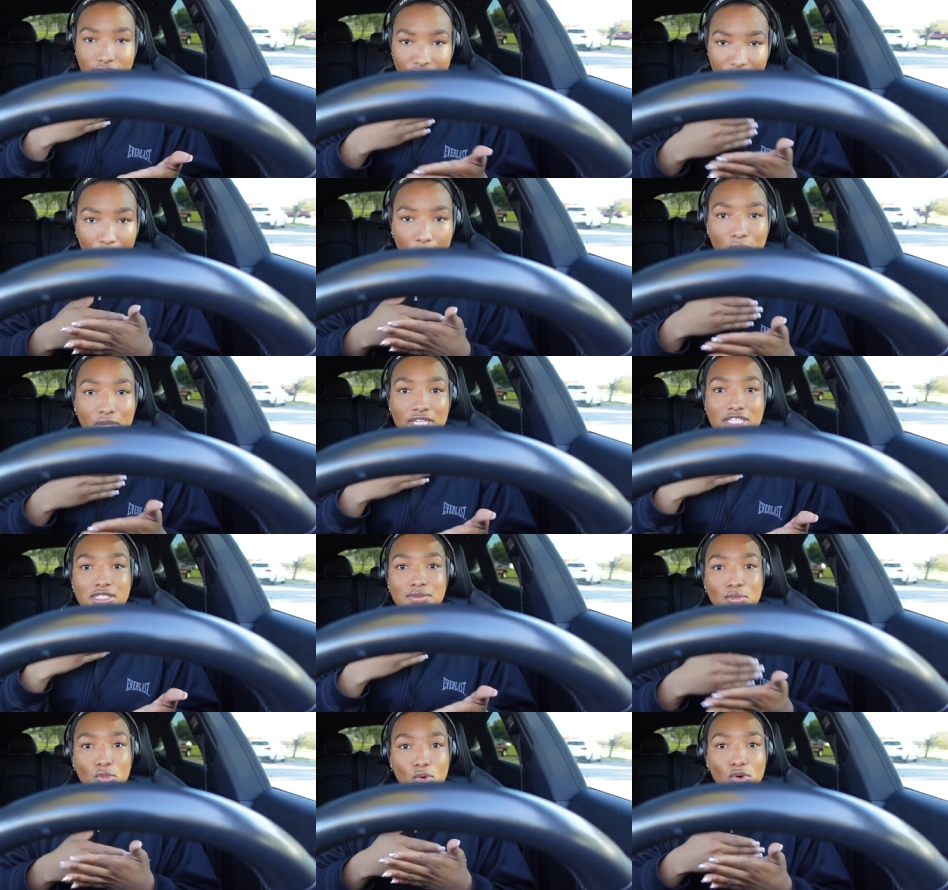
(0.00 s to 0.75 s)

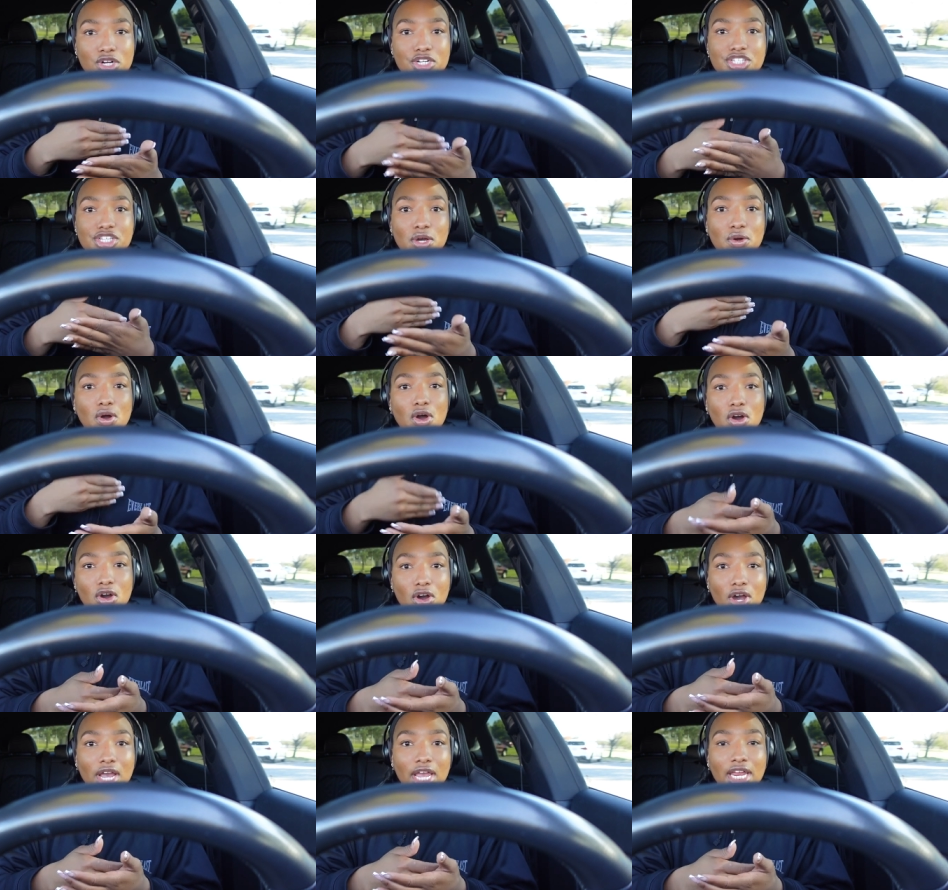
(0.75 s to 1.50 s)
focus more so
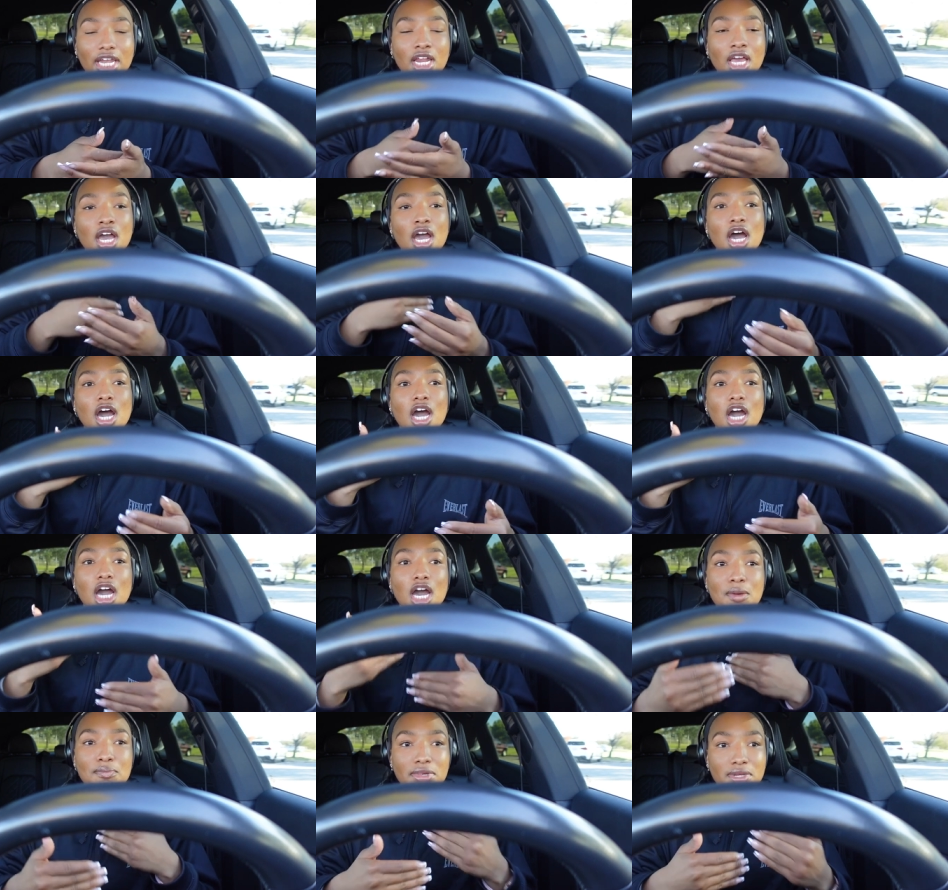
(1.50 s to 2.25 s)
on
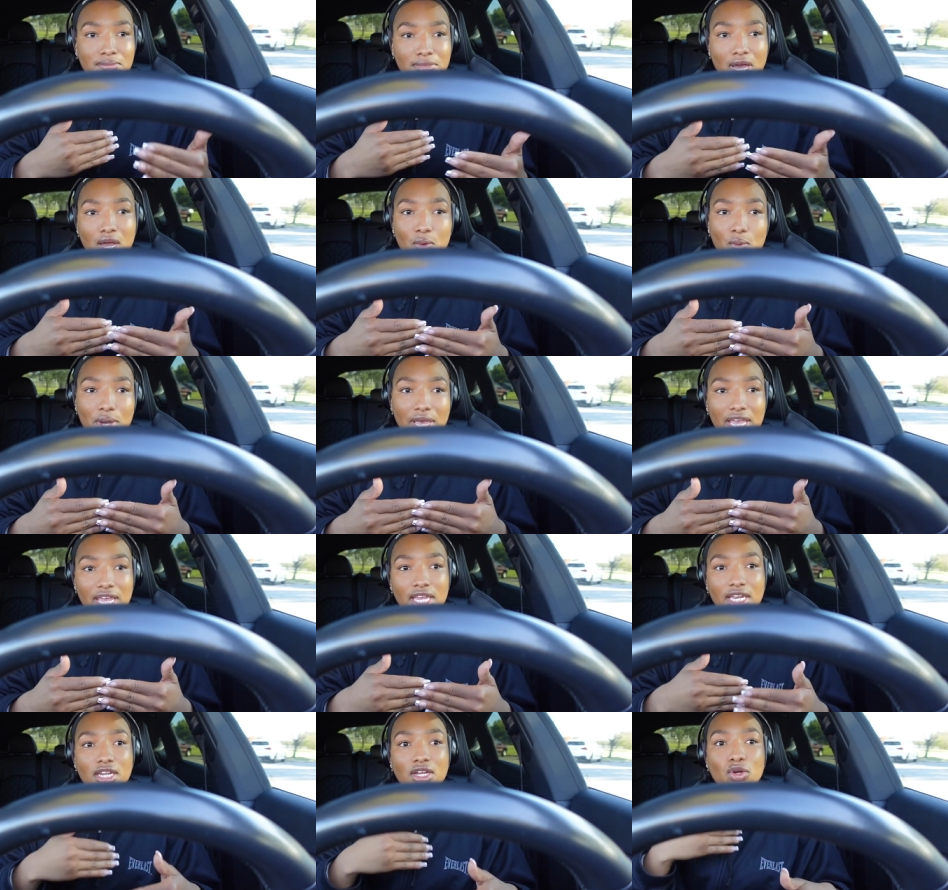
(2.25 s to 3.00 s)
upping my
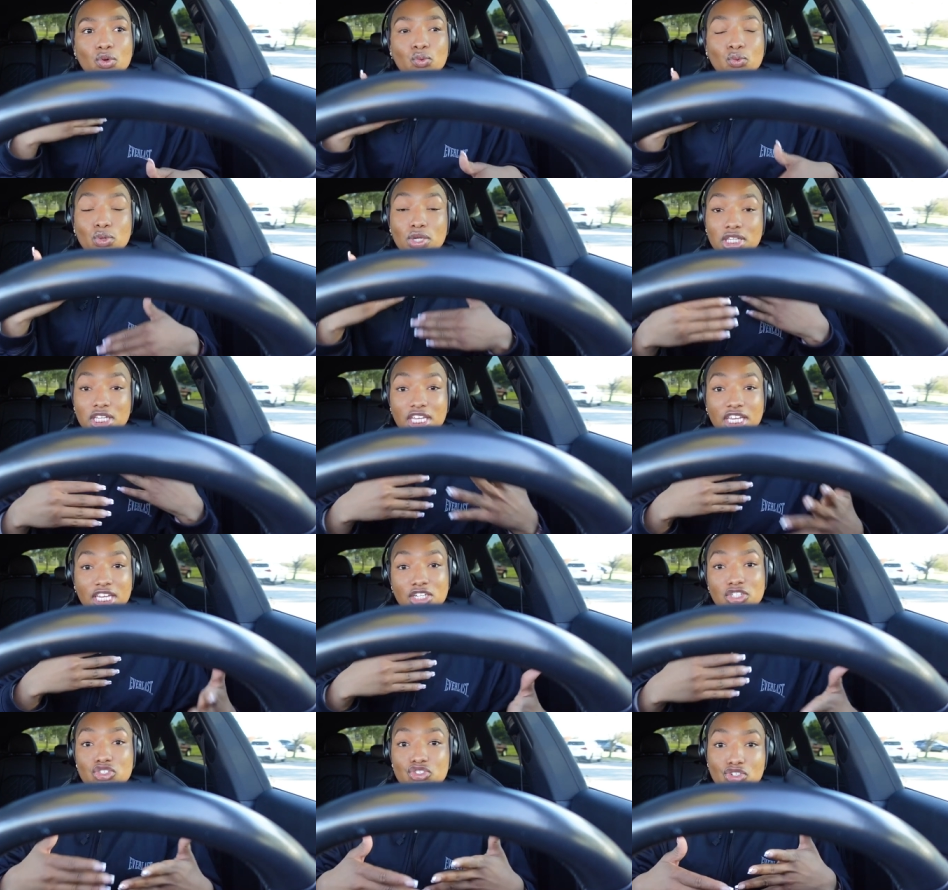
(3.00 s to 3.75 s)
weight, really
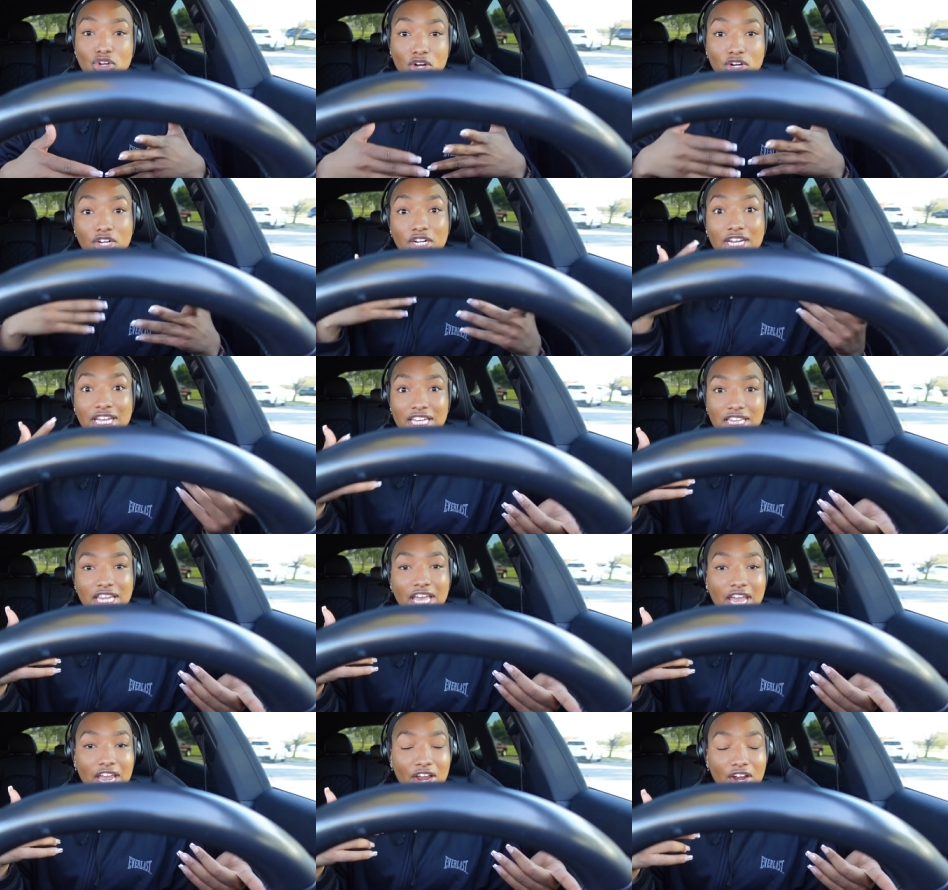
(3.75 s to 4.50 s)
getting stronger
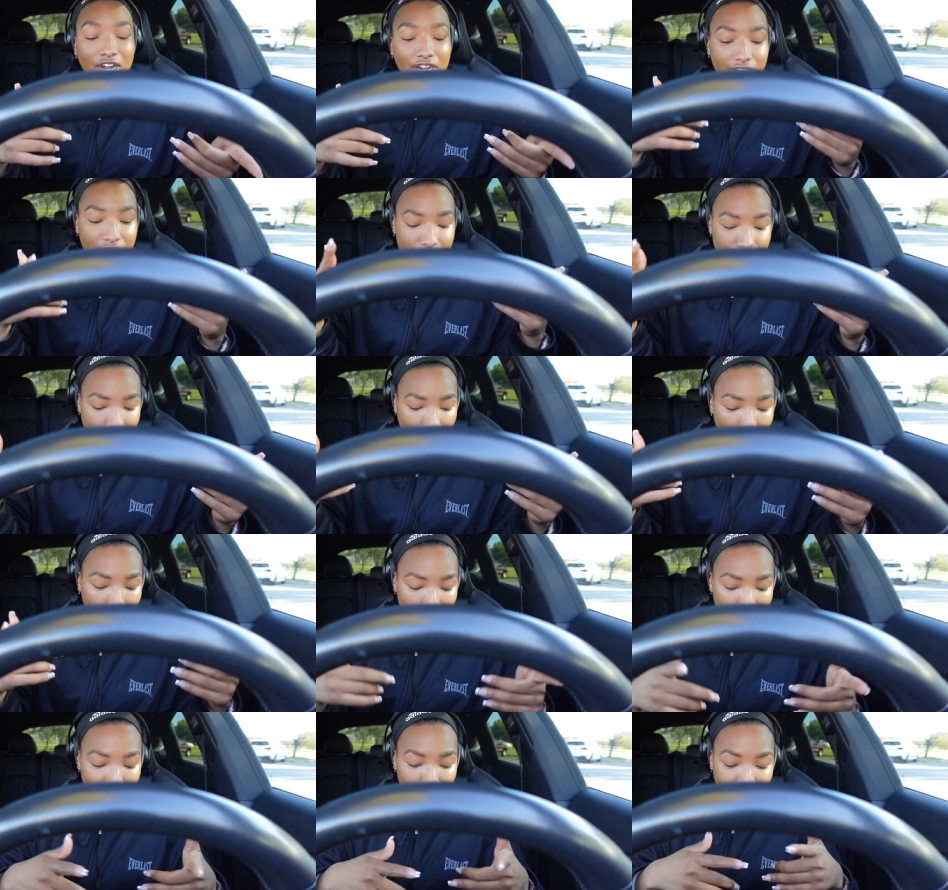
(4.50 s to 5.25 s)
in that area.
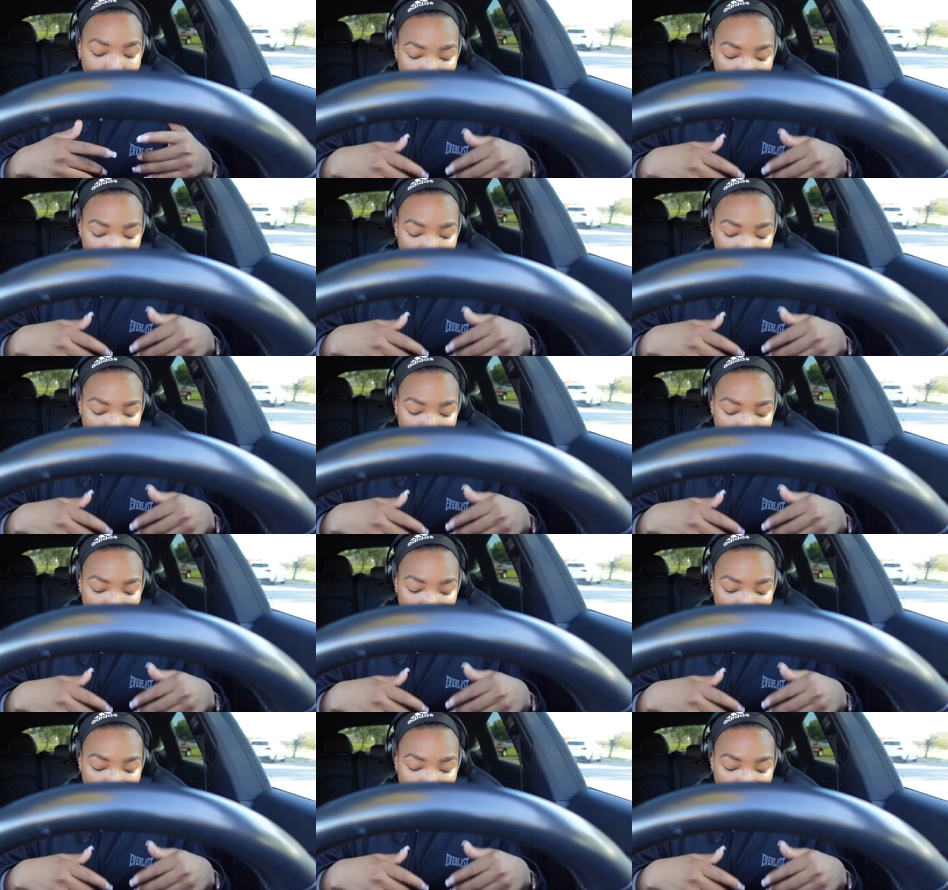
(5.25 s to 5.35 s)
So